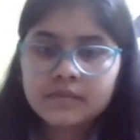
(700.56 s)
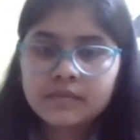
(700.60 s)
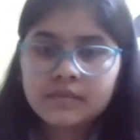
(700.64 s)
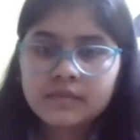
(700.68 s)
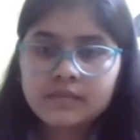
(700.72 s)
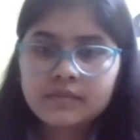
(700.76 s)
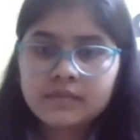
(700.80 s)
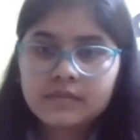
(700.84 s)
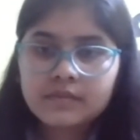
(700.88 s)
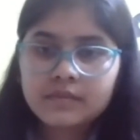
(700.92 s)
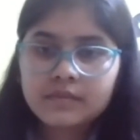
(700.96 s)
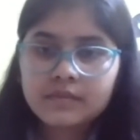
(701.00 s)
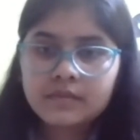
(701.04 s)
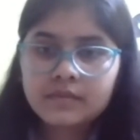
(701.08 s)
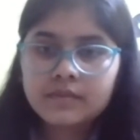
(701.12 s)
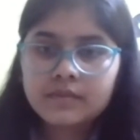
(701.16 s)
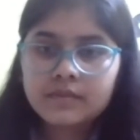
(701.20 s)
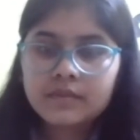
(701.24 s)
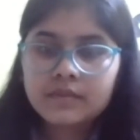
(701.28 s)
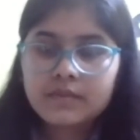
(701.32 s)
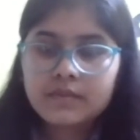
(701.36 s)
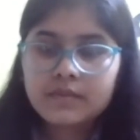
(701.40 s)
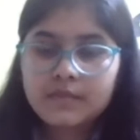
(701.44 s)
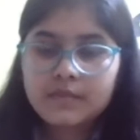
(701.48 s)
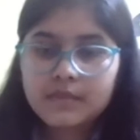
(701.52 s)

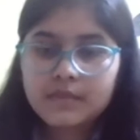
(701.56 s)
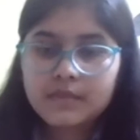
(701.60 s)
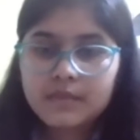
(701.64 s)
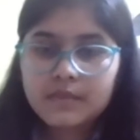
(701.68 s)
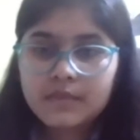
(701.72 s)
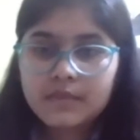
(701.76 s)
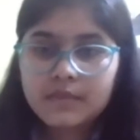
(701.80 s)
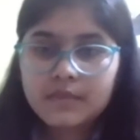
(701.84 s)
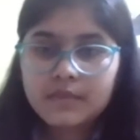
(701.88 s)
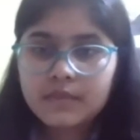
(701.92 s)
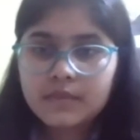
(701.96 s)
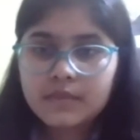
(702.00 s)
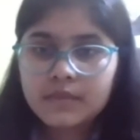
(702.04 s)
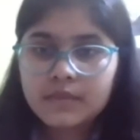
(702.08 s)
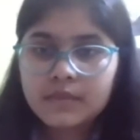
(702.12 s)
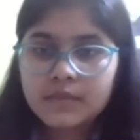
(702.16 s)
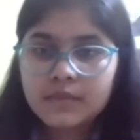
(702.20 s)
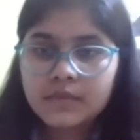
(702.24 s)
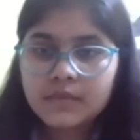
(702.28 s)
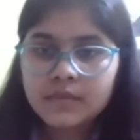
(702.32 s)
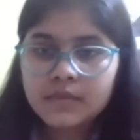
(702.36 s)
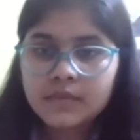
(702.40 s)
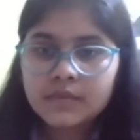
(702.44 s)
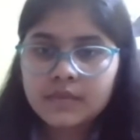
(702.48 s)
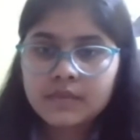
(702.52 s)

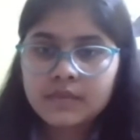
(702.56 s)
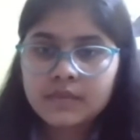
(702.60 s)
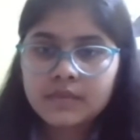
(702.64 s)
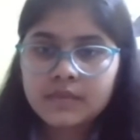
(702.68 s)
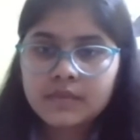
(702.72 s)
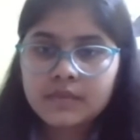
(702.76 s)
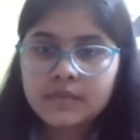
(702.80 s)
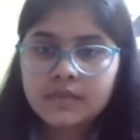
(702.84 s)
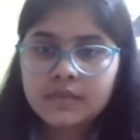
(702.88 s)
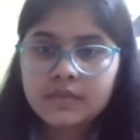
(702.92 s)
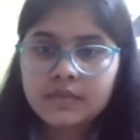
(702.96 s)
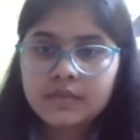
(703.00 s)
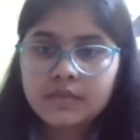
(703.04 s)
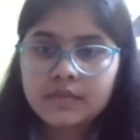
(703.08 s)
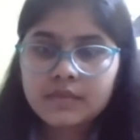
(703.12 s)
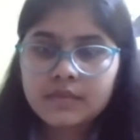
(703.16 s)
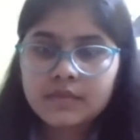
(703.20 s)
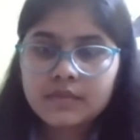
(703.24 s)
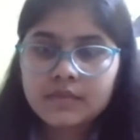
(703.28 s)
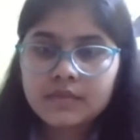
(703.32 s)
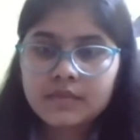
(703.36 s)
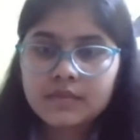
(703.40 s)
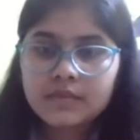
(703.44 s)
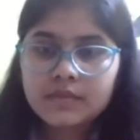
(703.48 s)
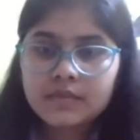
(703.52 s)

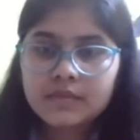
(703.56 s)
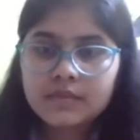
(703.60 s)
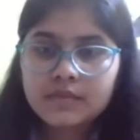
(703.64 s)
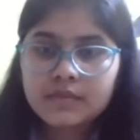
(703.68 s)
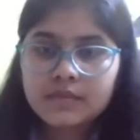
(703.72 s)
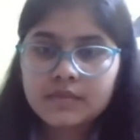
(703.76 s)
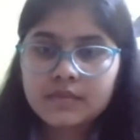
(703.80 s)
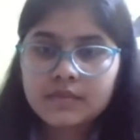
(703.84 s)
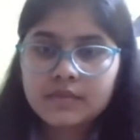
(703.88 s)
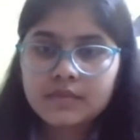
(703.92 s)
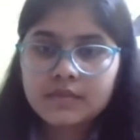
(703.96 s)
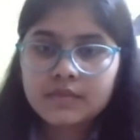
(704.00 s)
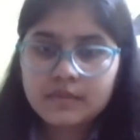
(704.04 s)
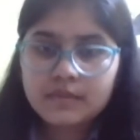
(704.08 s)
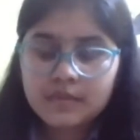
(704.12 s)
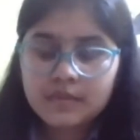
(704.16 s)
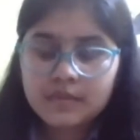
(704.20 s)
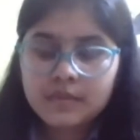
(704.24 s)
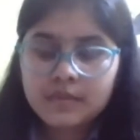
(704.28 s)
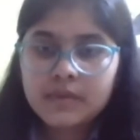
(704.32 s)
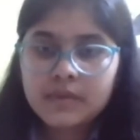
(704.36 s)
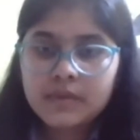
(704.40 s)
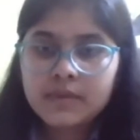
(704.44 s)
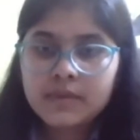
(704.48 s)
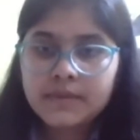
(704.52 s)

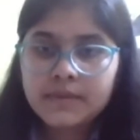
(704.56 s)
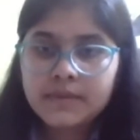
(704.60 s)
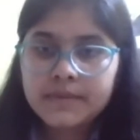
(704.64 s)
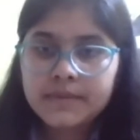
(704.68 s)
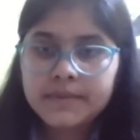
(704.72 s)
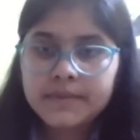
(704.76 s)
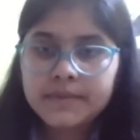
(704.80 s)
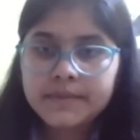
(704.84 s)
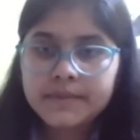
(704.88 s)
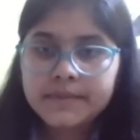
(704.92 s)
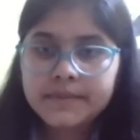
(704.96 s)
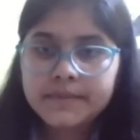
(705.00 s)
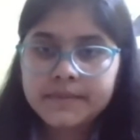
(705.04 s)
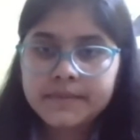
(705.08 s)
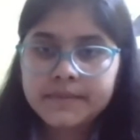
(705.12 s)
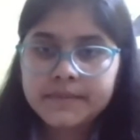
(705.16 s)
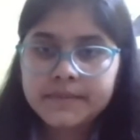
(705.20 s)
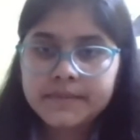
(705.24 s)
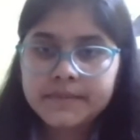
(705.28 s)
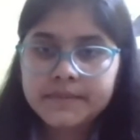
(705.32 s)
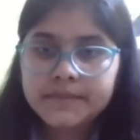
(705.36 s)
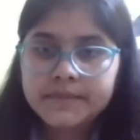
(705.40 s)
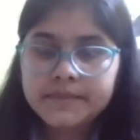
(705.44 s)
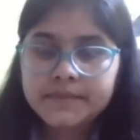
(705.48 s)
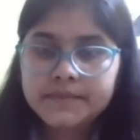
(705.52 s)

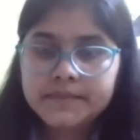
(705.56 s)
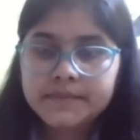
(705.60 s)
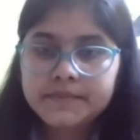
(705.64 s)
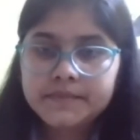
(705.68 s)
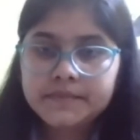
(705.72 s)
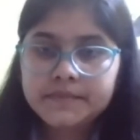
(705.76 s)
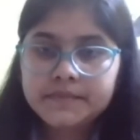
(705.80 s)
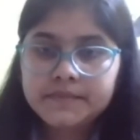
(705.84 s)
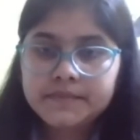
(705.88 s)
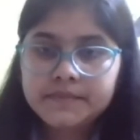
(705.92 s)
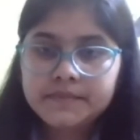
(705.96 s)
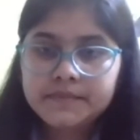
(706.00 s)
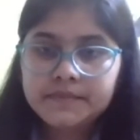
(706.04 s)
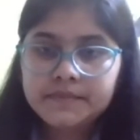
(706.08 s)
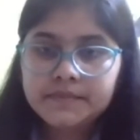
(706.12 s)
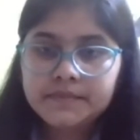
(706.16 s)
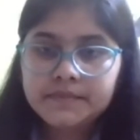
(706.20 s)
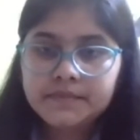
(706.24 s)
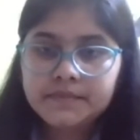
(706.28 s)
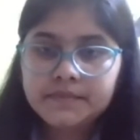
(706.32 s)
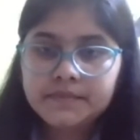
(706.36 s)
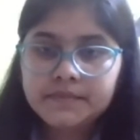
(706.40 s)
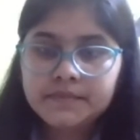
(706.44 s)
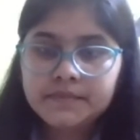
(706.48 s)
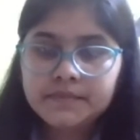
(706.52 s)

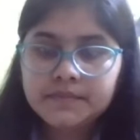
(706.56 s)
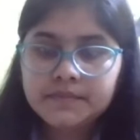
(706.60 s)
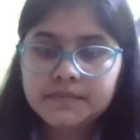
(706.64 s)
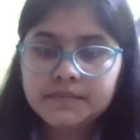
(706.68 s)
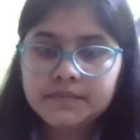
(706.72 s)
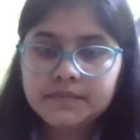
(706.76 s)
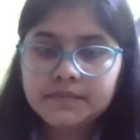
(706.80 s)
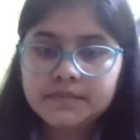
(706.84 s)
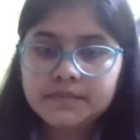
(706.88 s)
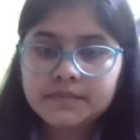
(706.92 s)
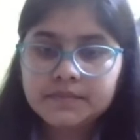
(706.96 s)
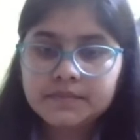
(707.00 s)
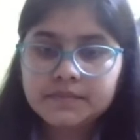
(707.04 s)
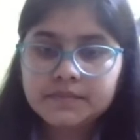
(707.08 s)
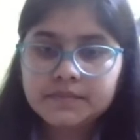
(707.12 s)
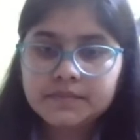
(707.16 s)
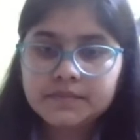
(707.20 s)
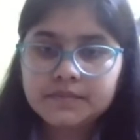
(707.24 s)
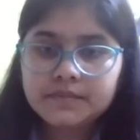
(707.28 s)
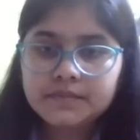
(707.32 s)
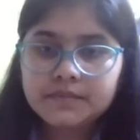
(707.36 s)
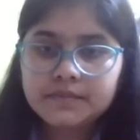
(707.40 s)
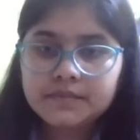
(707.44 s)
(silent)